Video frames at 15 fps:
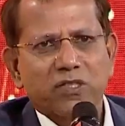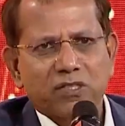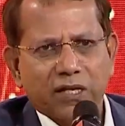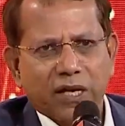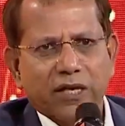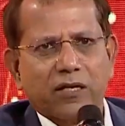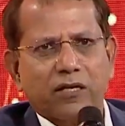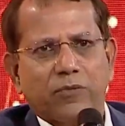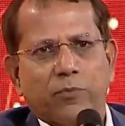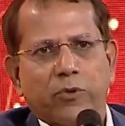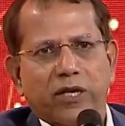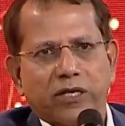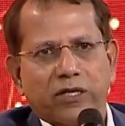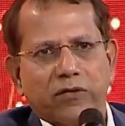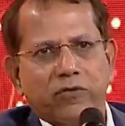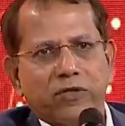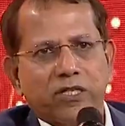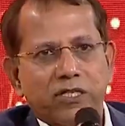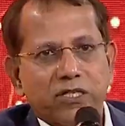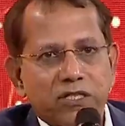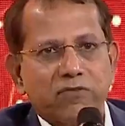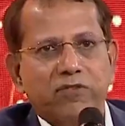cycle of productivity
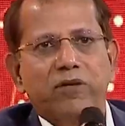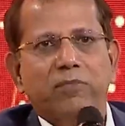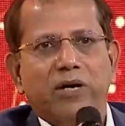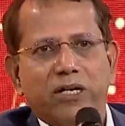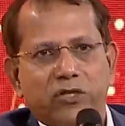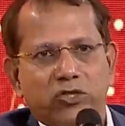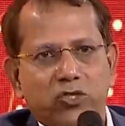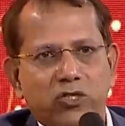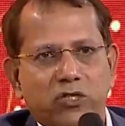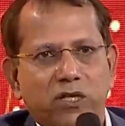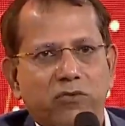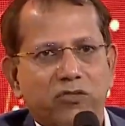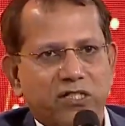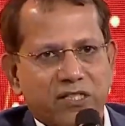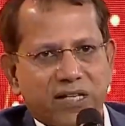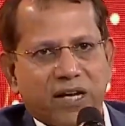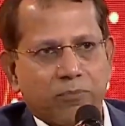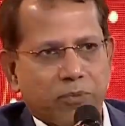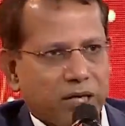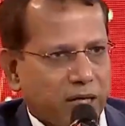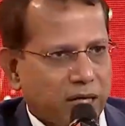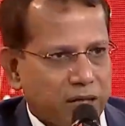driven by digital, which is
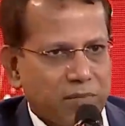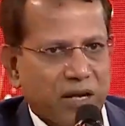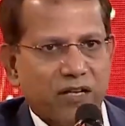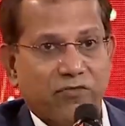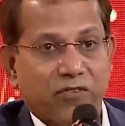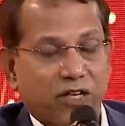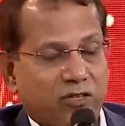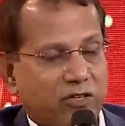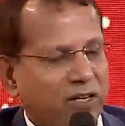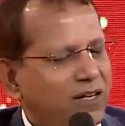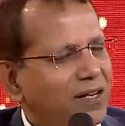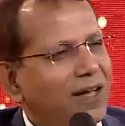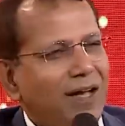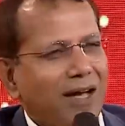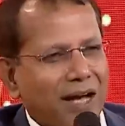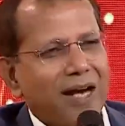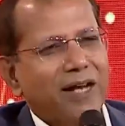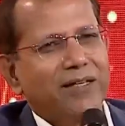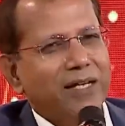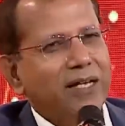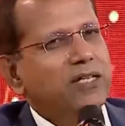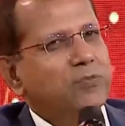happening in manufacturing. And I
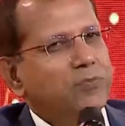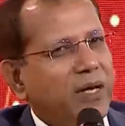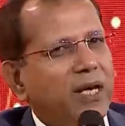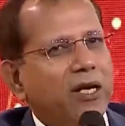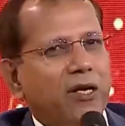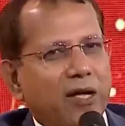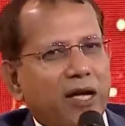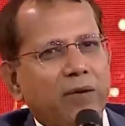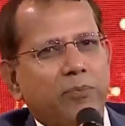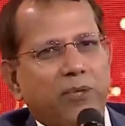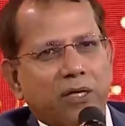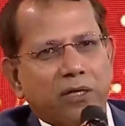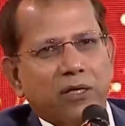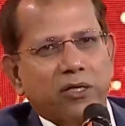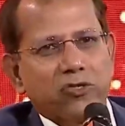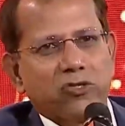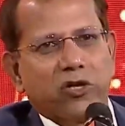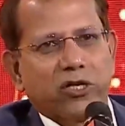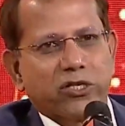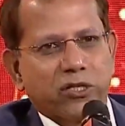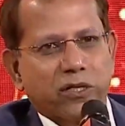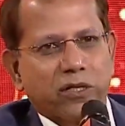think it's beginning to happen in
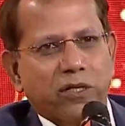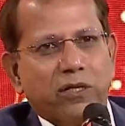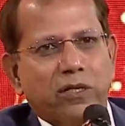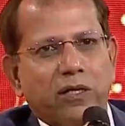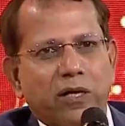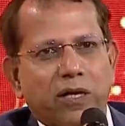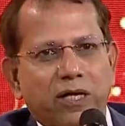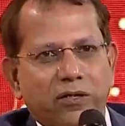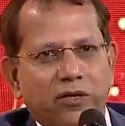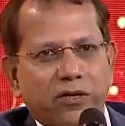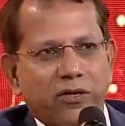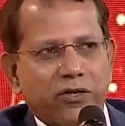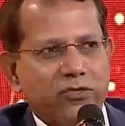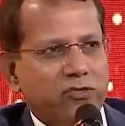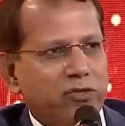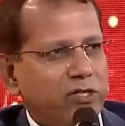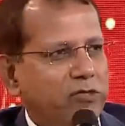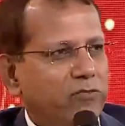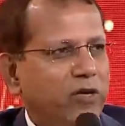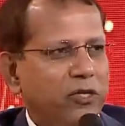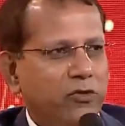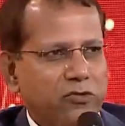construction and other industries
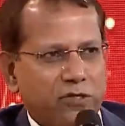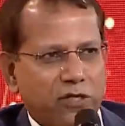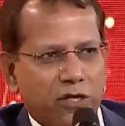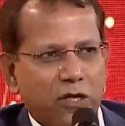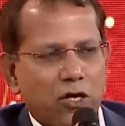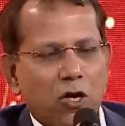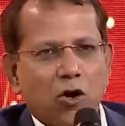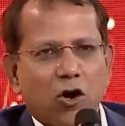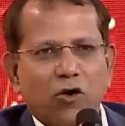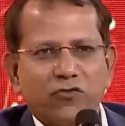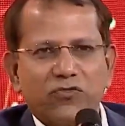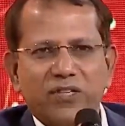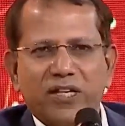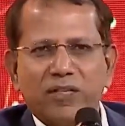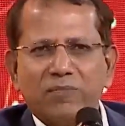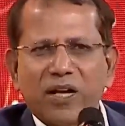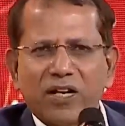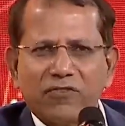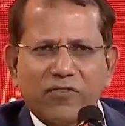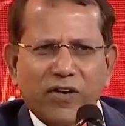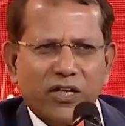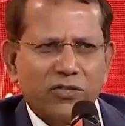where you see off-site
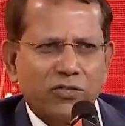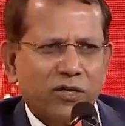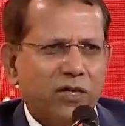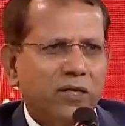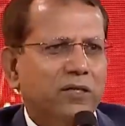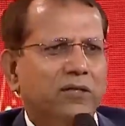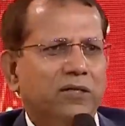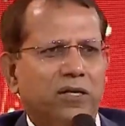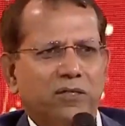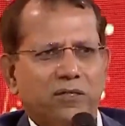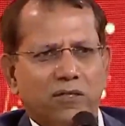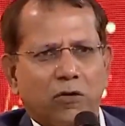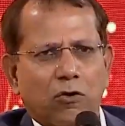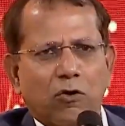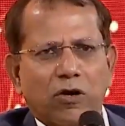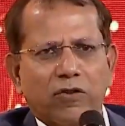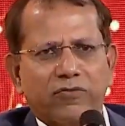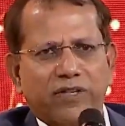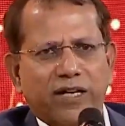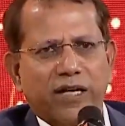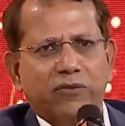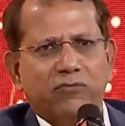manufacturing. There is a lot of
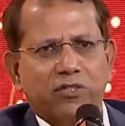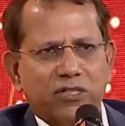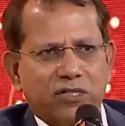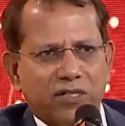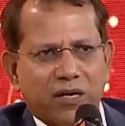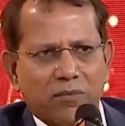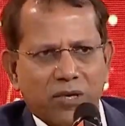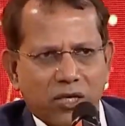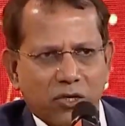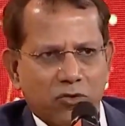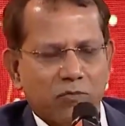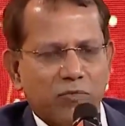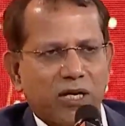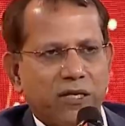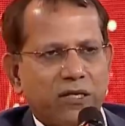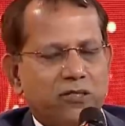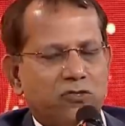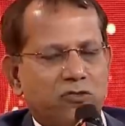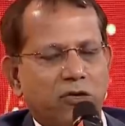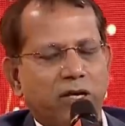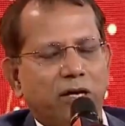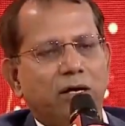tech which is coming into buildings
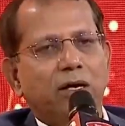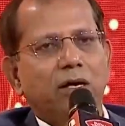today.